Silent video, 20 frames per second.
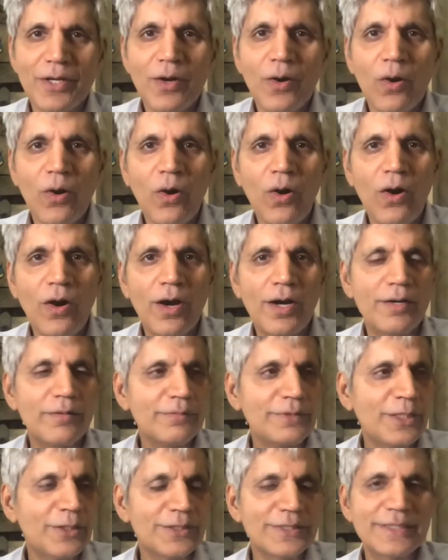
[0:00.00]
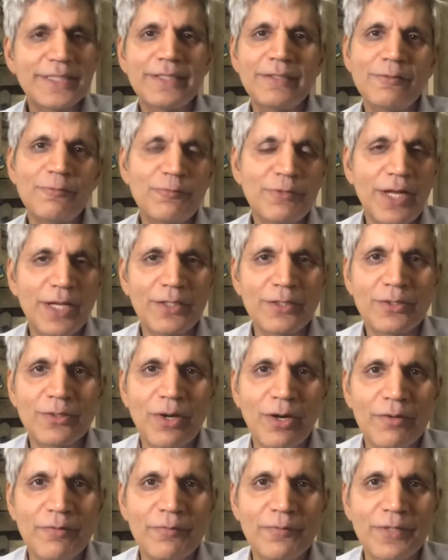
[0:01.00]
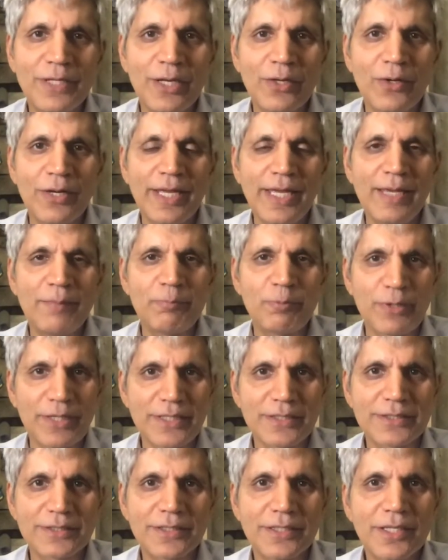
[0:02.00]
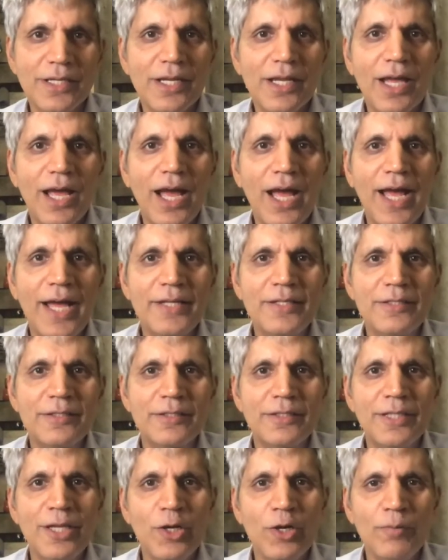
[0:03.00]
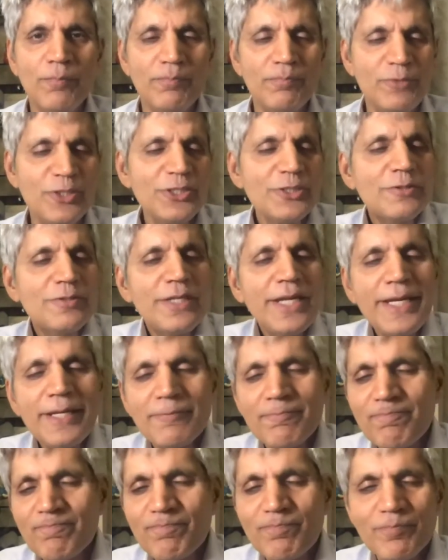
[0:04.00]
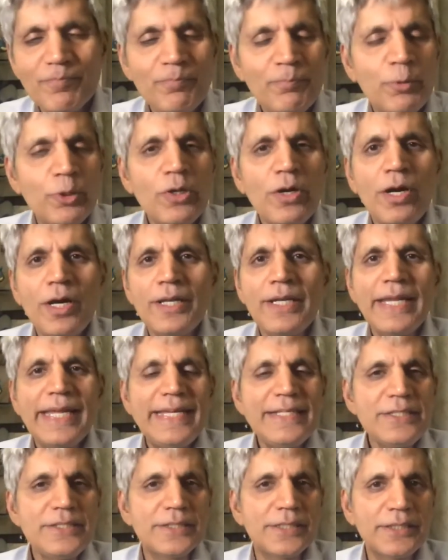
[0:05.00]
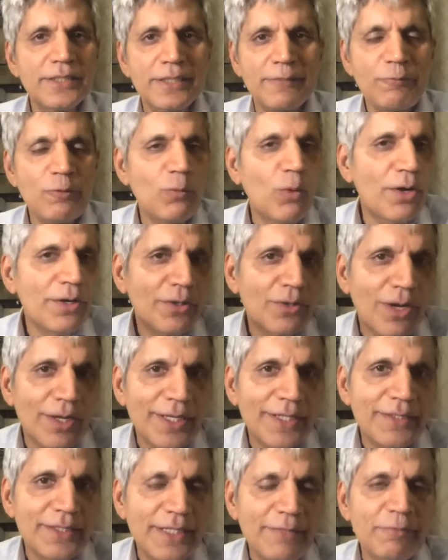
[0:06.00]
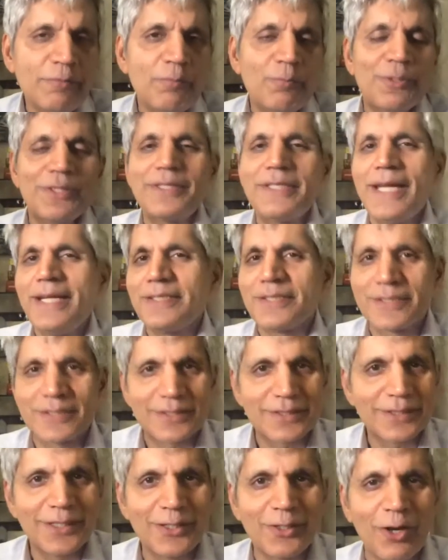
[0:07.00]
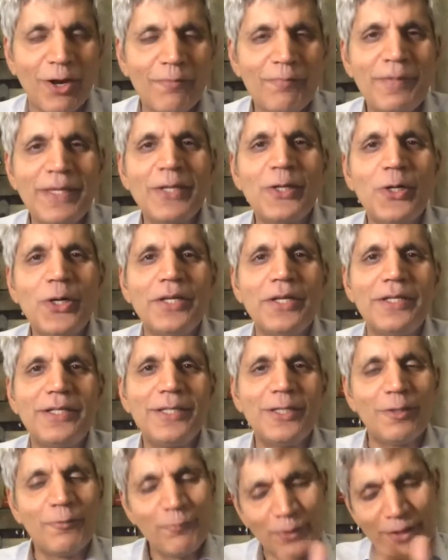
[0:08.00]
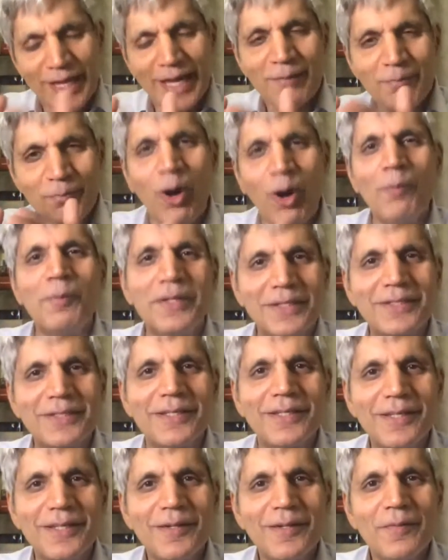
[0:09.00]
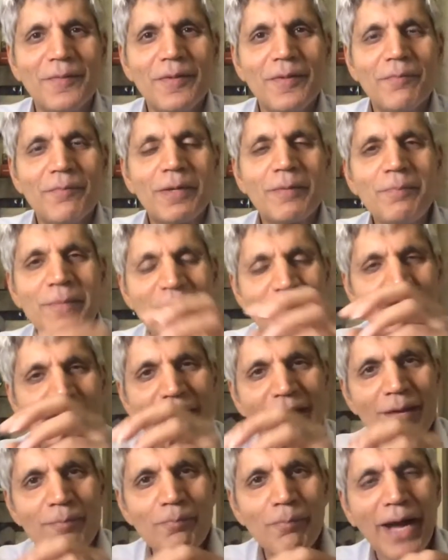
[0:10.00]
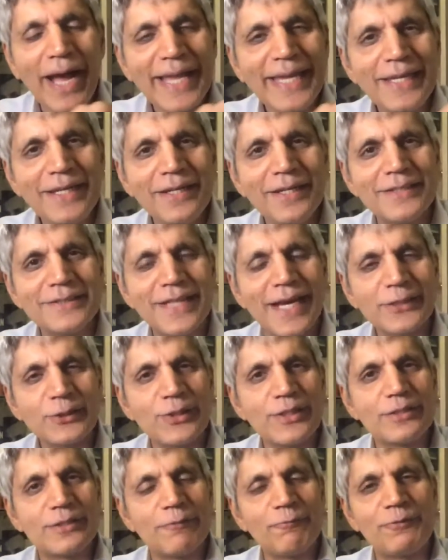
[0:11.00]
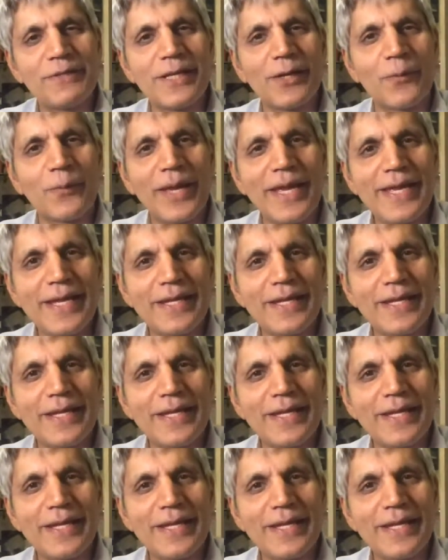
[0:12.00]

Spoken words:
or, sit in front of, a priest and, just like put on a certain, if you want to call it even pretense, of being good, for that moment. But meanwhile, our mind is actually drifting away